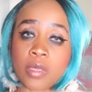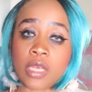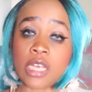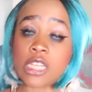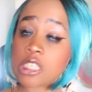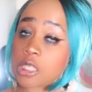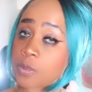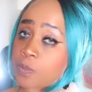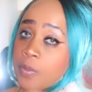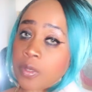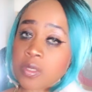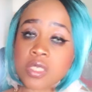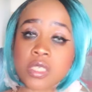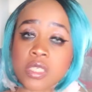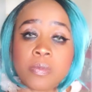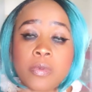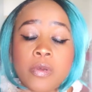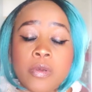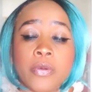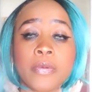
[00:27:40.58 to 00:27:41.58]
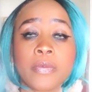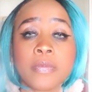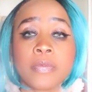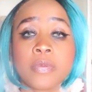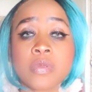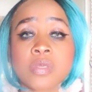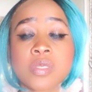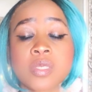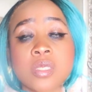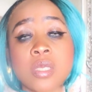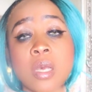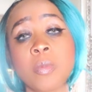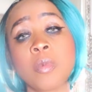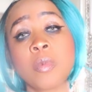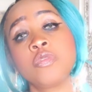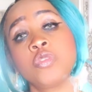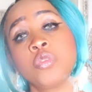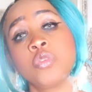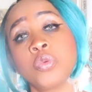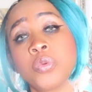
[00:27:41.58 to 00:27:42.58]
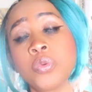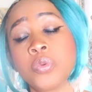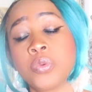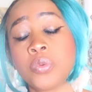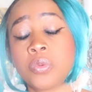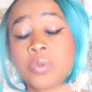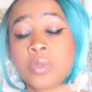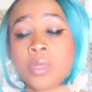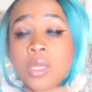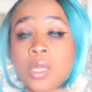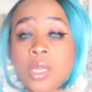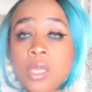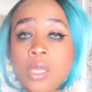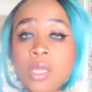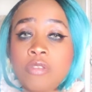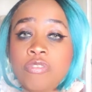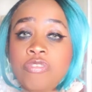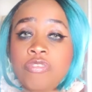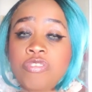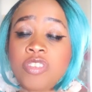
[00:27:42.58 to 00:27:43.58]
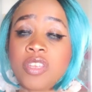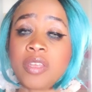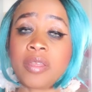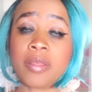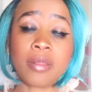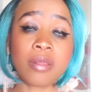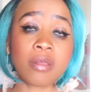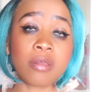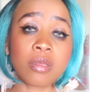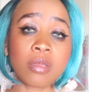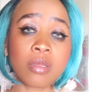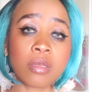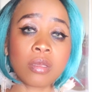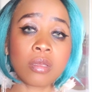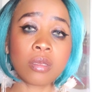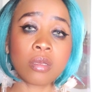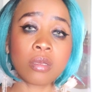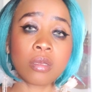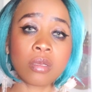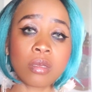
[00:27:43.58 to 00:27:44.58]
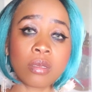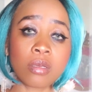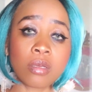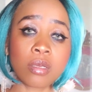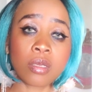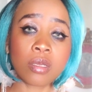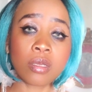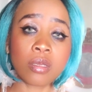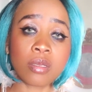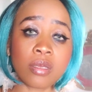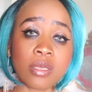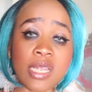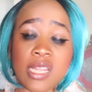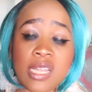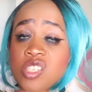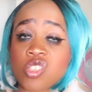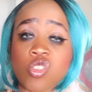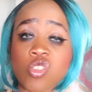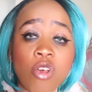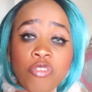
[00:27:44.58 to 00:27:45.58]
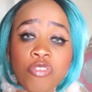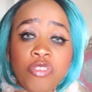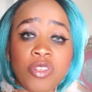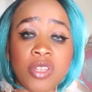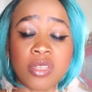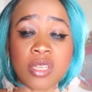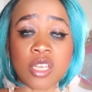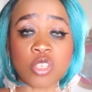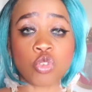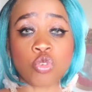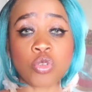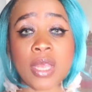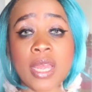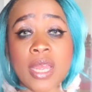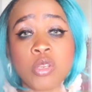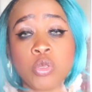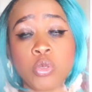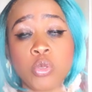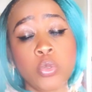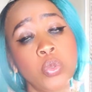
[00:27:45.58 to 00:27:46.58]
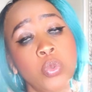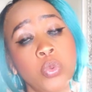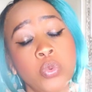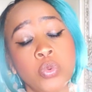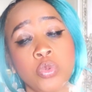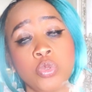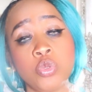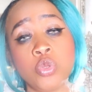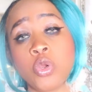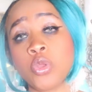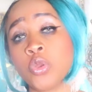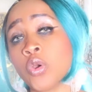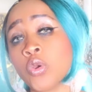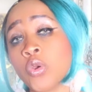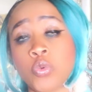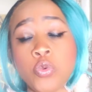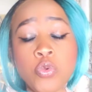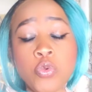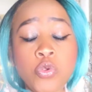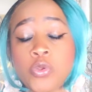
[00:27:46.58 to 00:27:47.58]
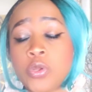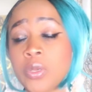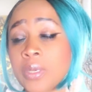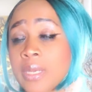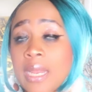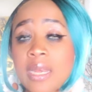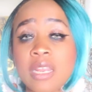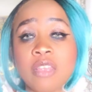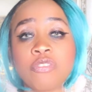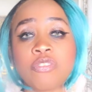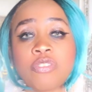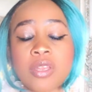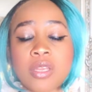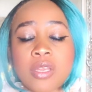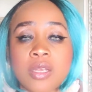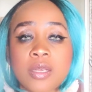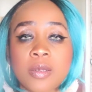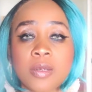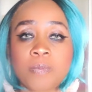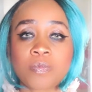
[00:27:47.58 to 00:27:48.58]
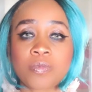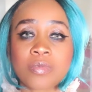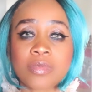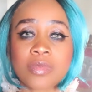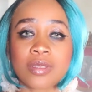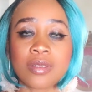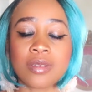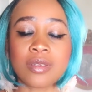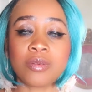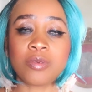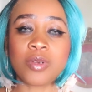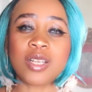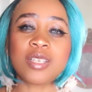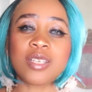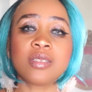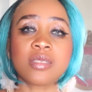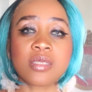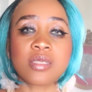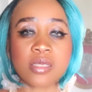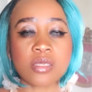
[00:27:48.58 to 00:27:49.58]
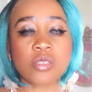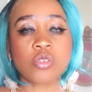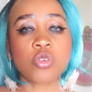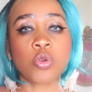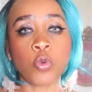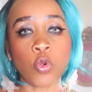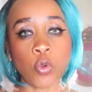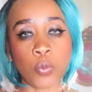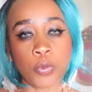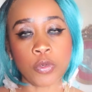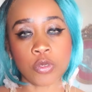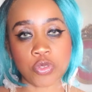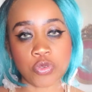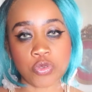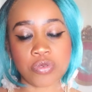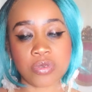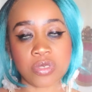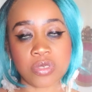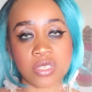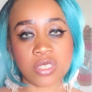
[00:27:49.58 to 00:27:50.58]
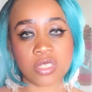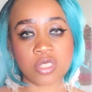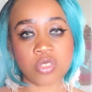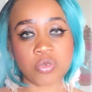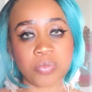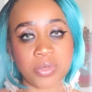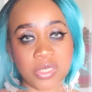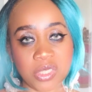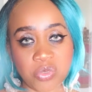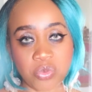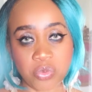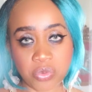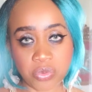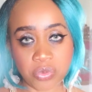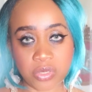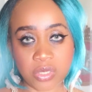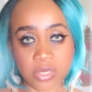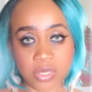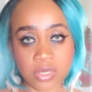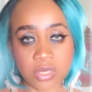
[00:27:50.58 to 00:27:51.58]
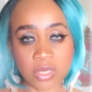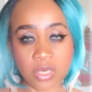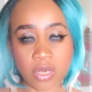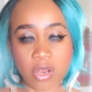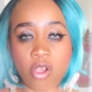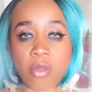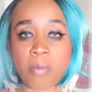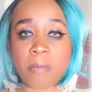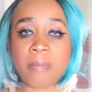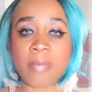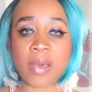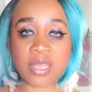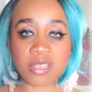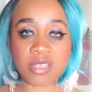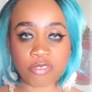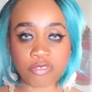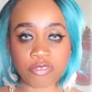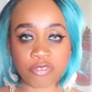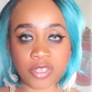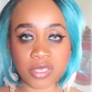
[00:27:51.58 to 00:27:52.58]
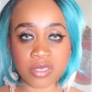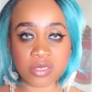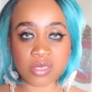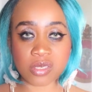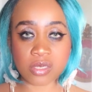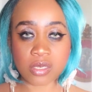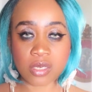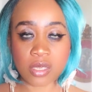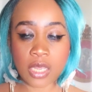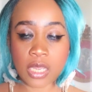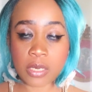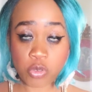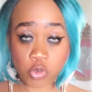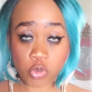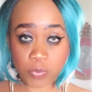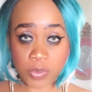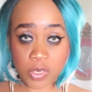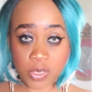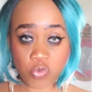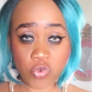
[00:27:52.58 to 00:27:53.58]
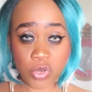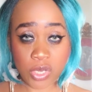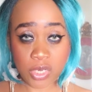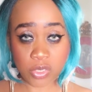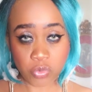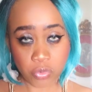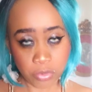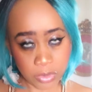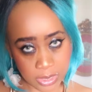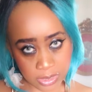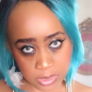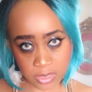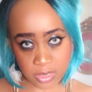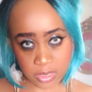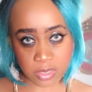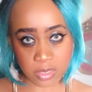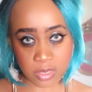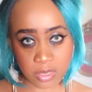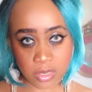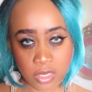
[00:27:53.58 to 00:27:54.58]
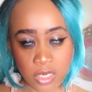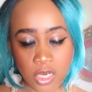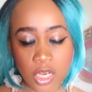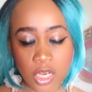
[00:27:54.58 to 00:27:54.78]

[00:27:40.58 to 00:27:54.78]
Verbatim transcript: It's possible that some of you feel there is nothing that you can do, you're not good on anything. Well, this is your opportunity to be good on many things and to be really good at it.